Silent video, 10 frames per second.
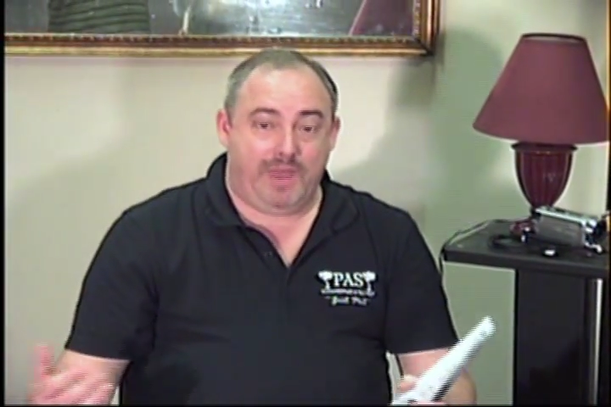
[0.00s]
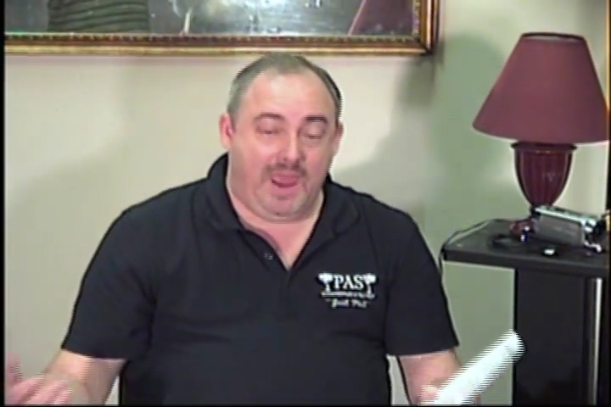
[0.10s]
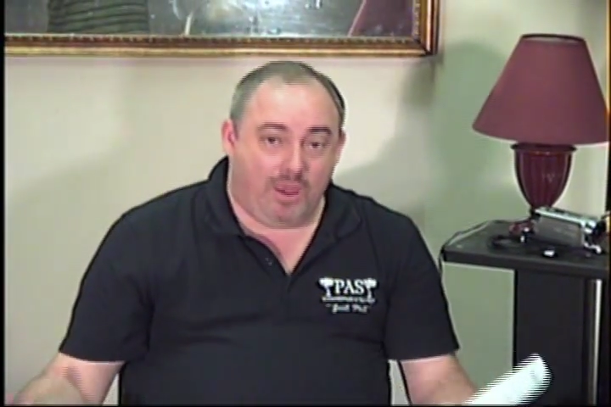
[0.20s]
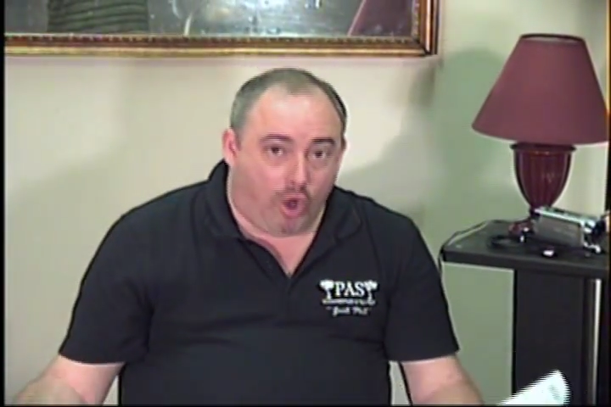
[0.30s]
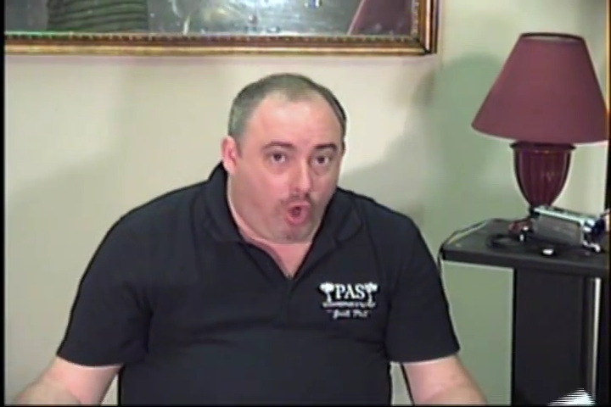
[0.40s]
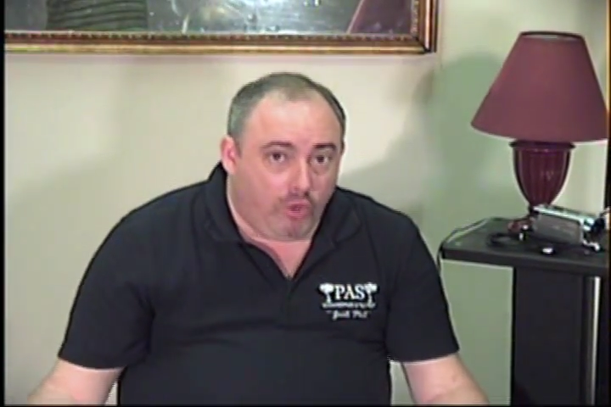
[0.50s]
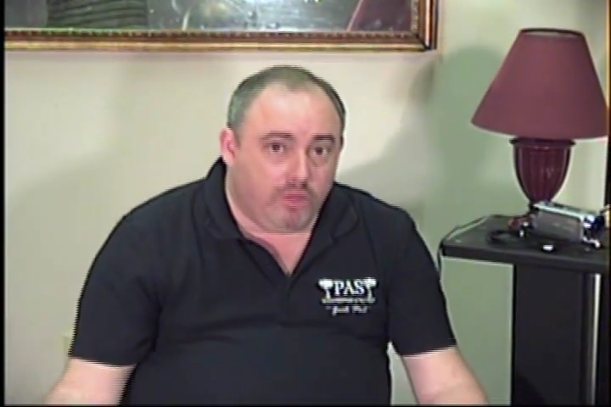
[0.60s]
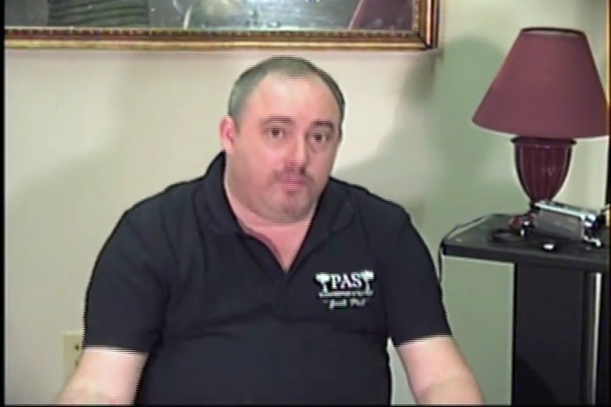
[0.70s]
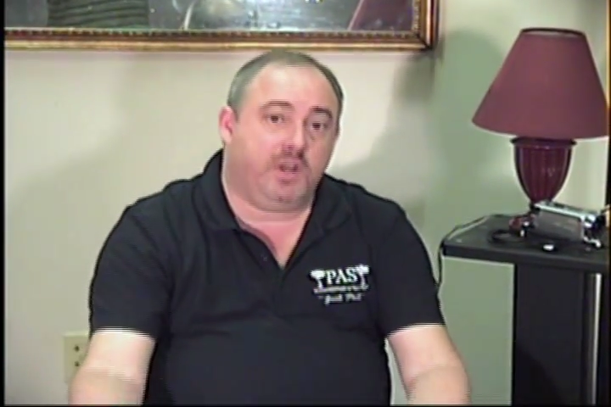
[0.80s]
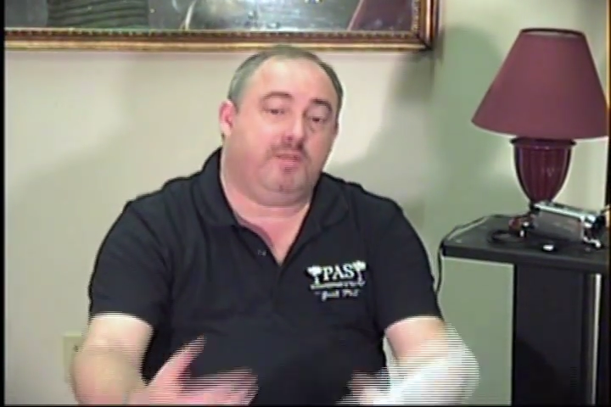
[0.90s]
pay
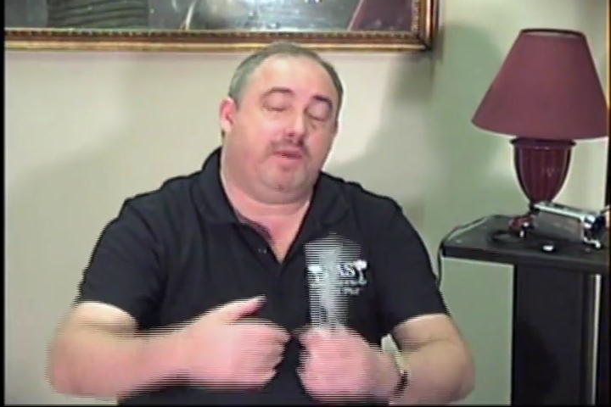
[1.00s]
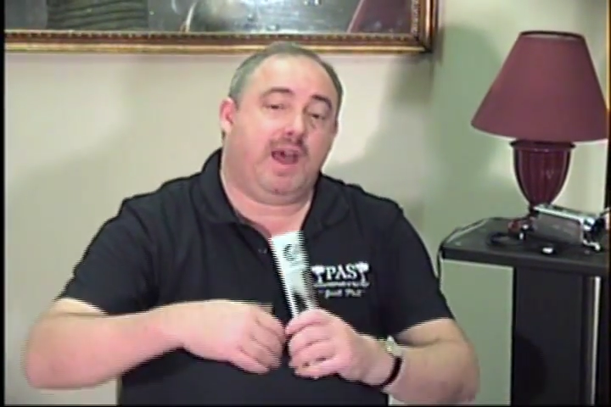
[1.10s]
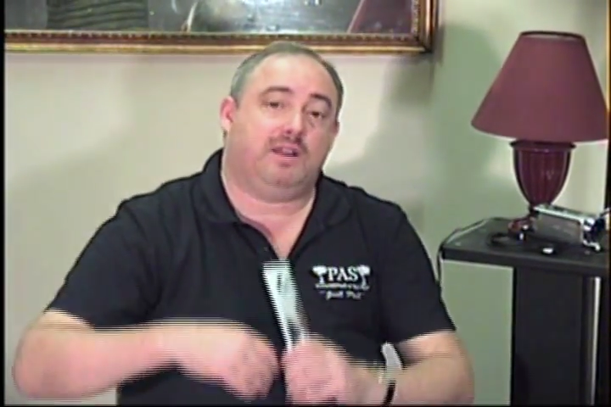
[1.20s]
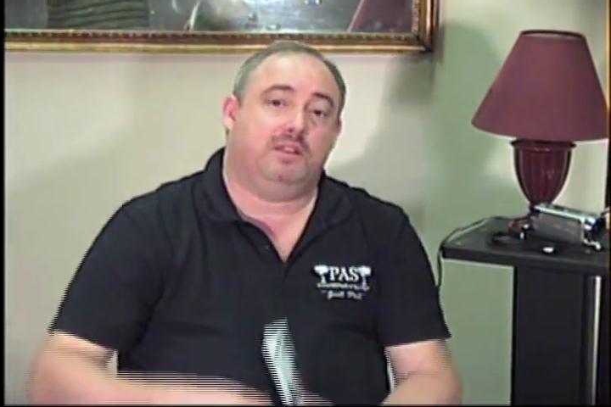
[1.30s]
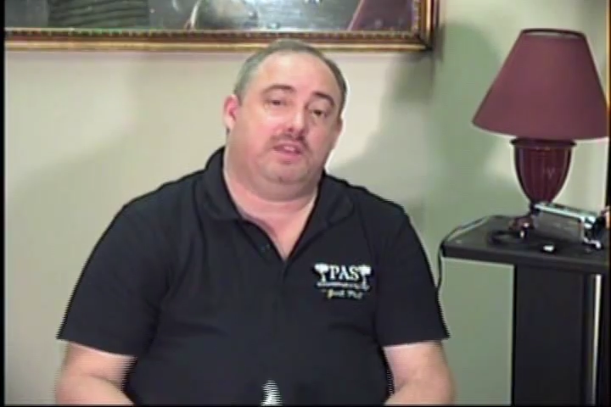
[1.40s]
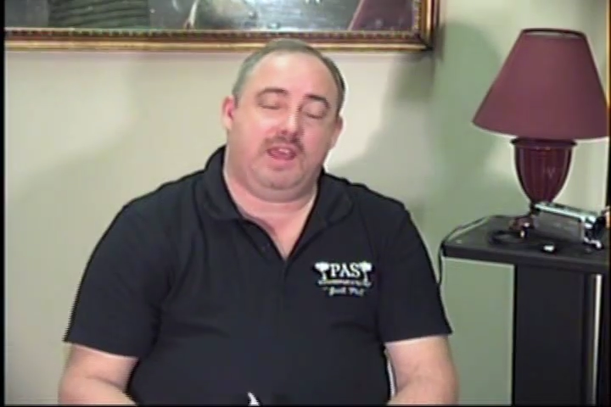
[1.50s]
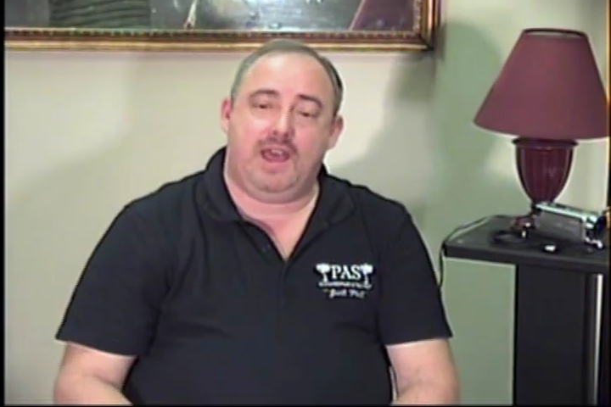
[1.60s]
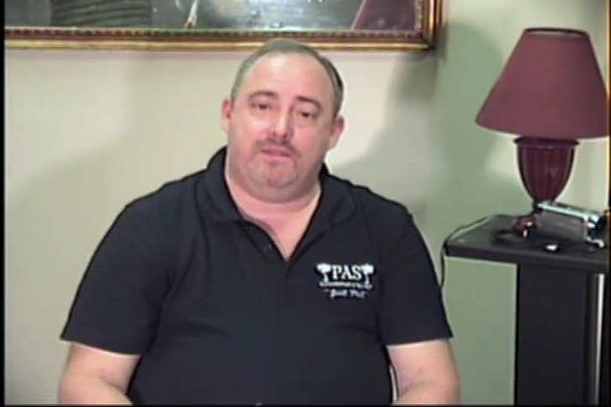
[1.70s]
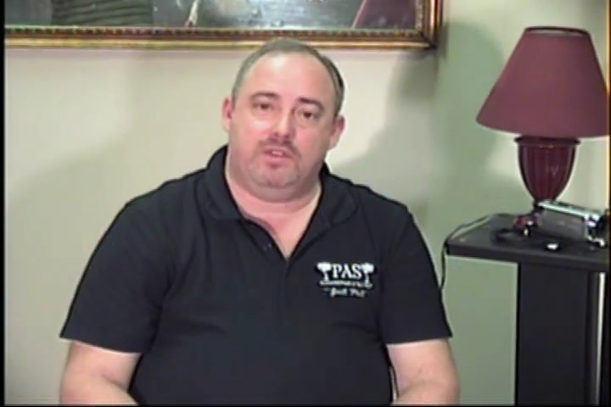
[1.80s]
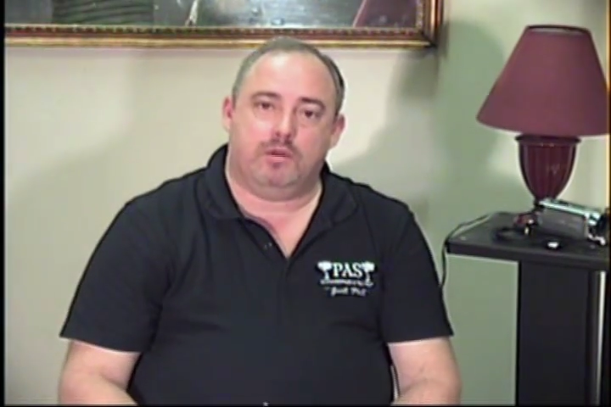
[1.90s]
all the money back that they
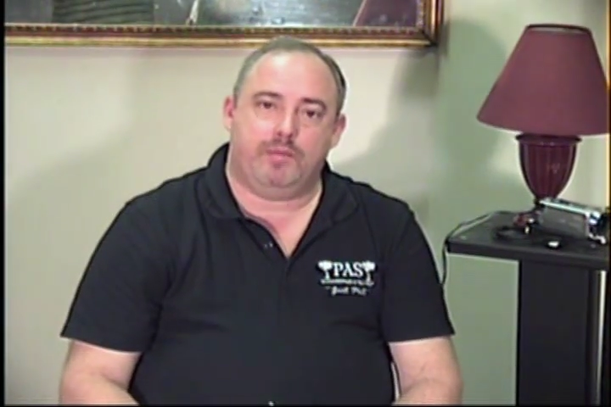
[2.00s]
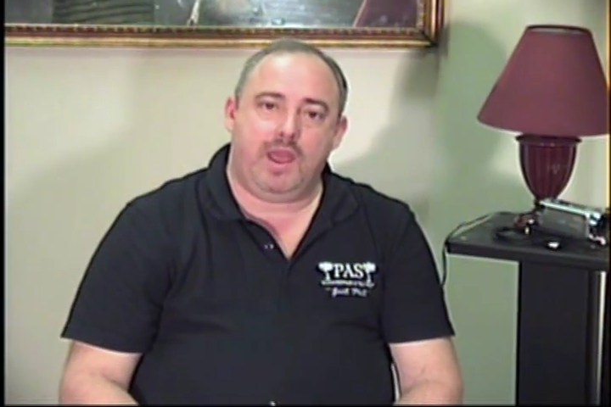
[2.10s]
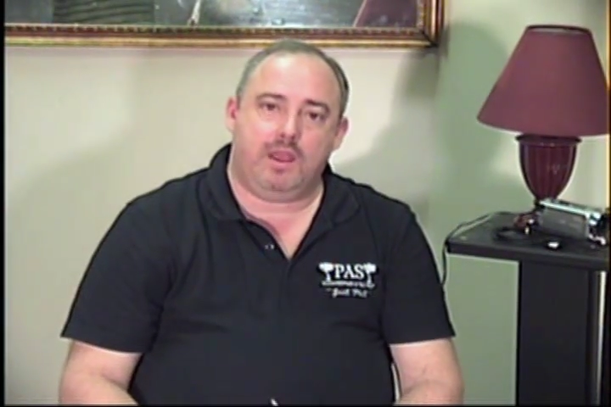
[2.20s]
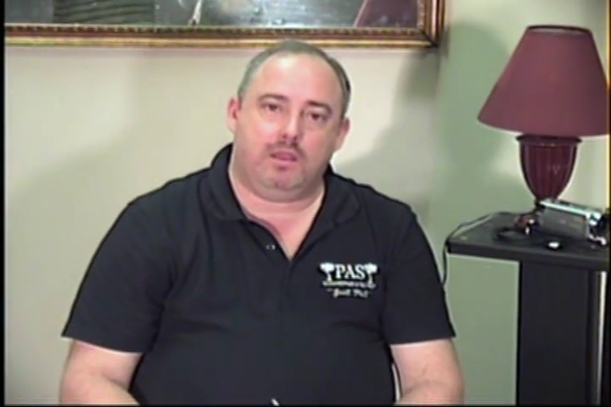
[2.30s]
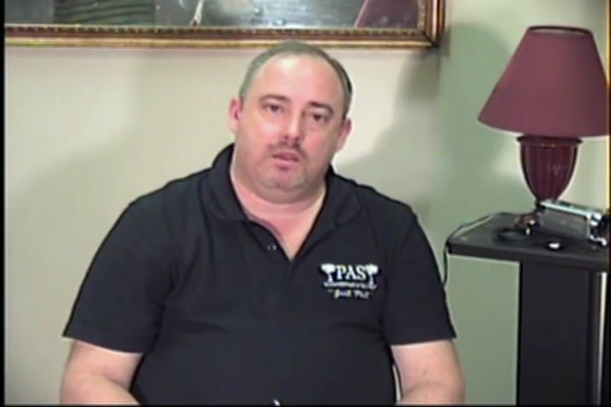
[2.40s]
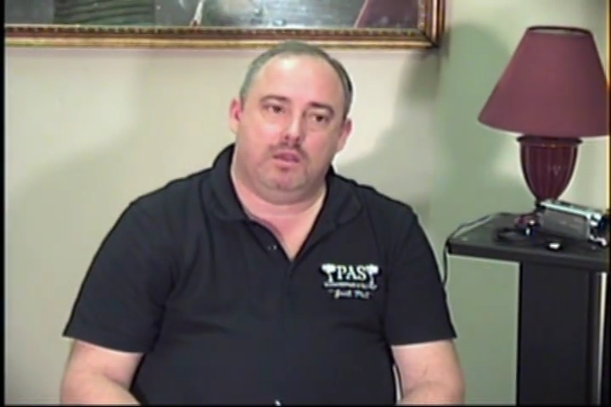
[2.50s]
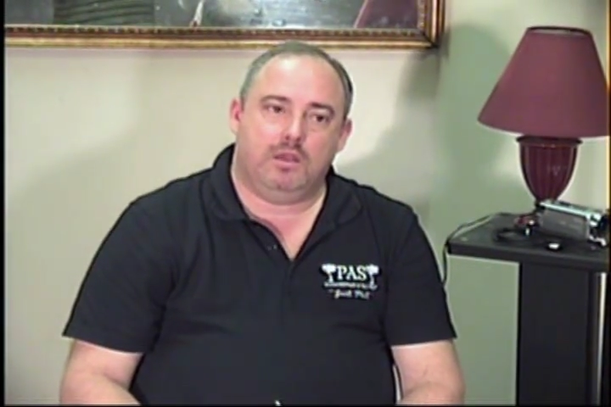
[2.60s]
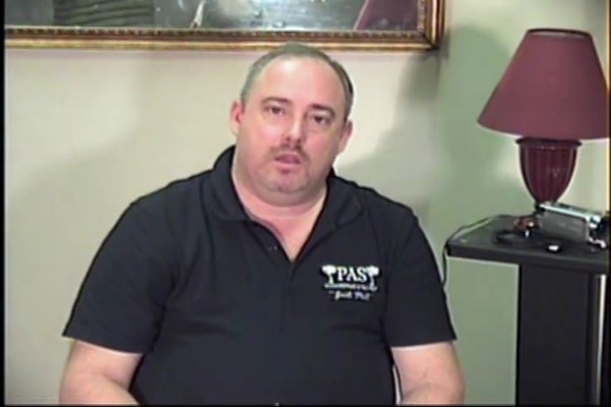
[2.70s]
have in their bank,